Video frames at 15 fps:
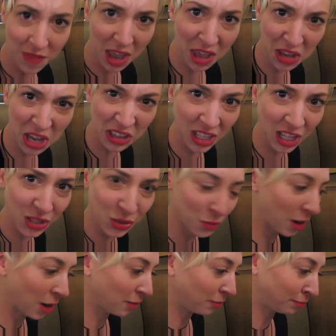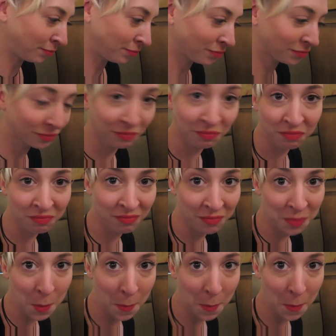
I get that it's weird. It's a second